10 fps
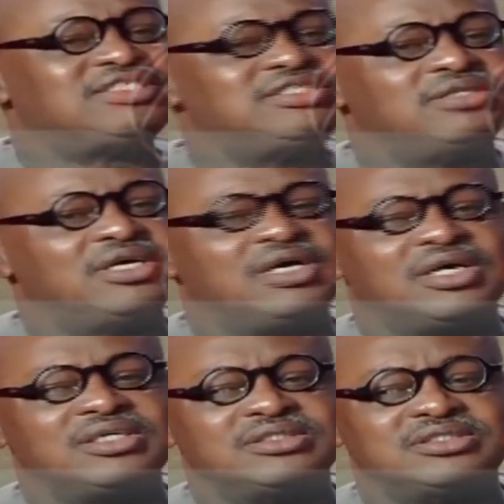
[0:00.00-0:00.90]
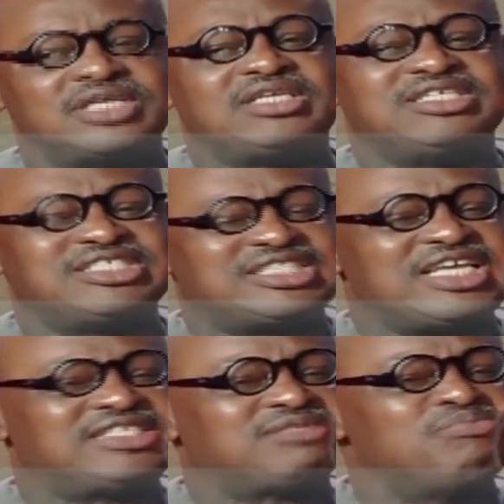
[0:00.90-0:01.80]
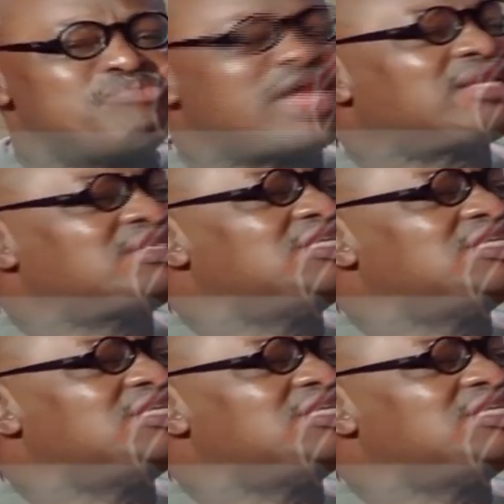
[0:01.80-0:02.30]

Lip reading: the states make this